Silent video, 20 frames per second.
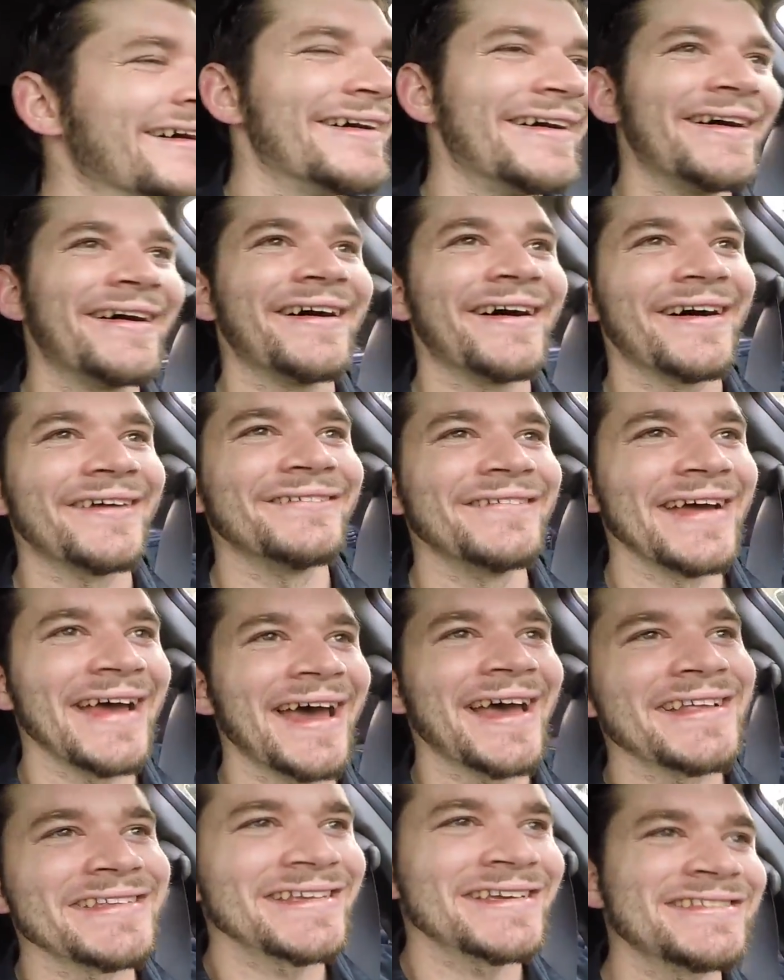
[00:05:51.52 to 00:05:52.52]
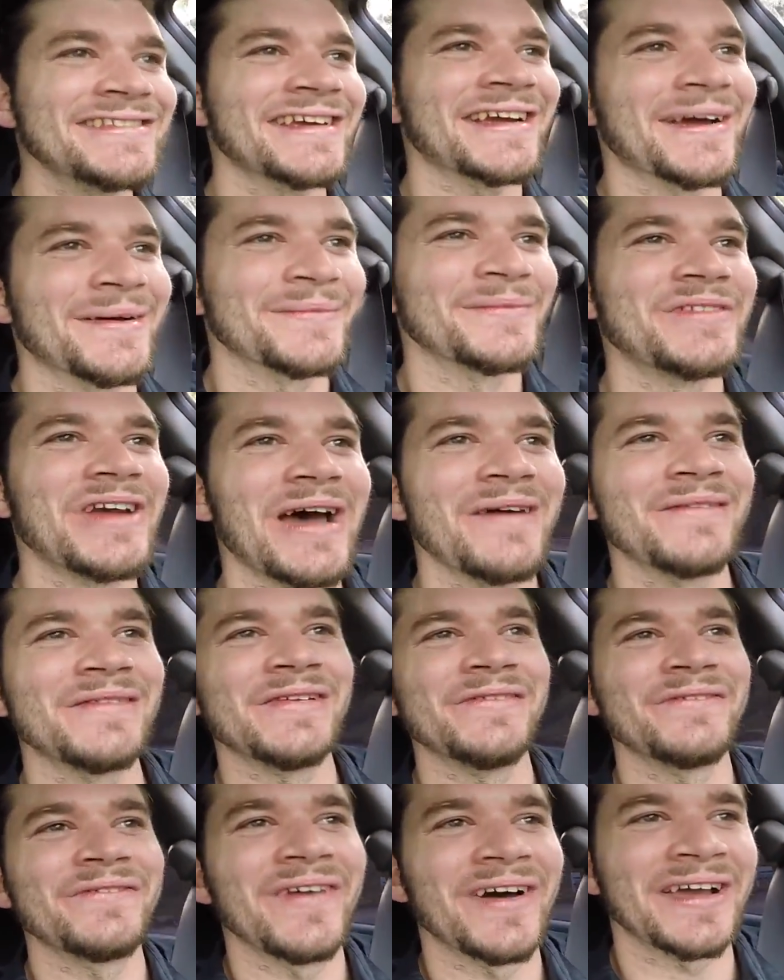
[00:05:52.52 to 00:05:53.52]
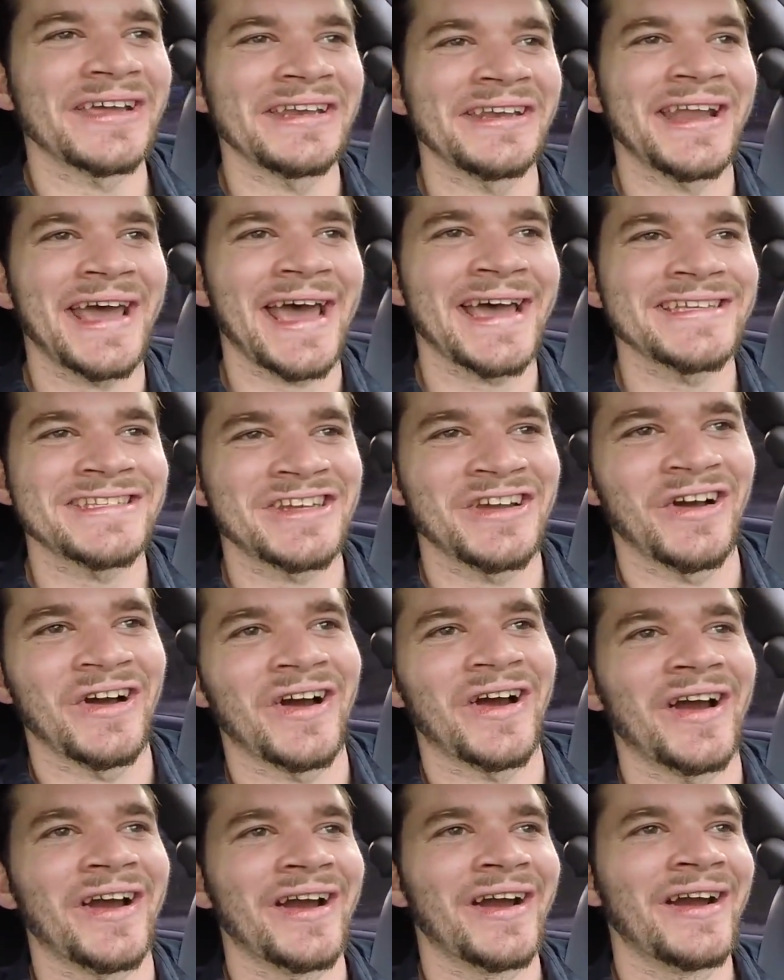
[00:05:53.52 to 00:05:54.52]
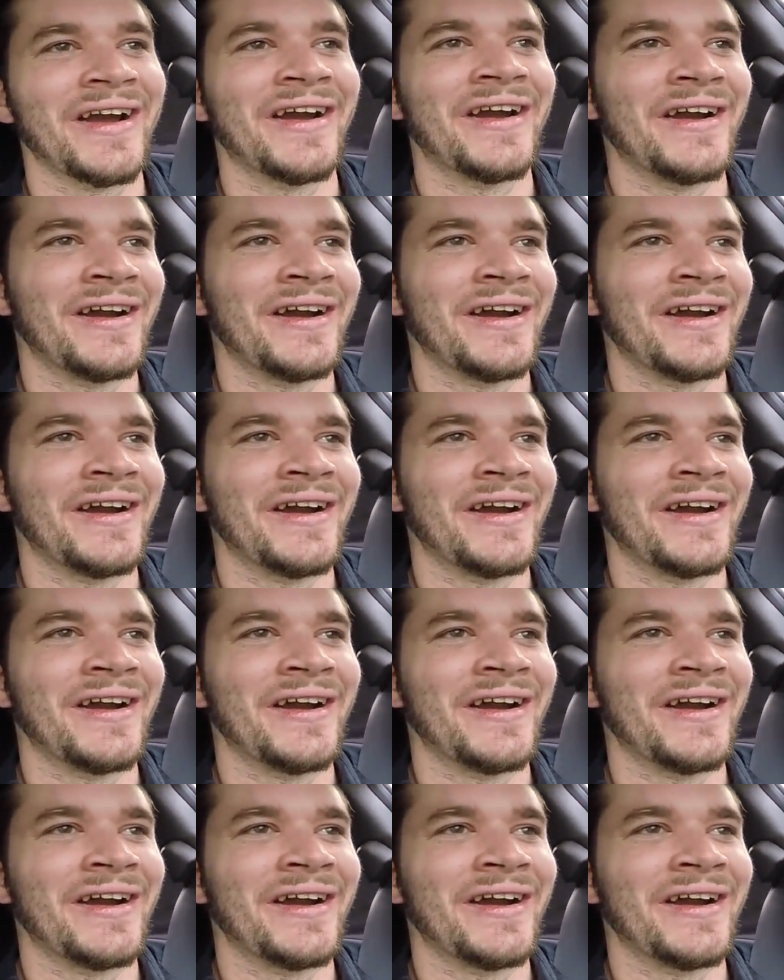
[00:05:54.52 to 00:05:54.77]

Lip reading: Oh man, it sounds like I'm driving a fucking NASCAR.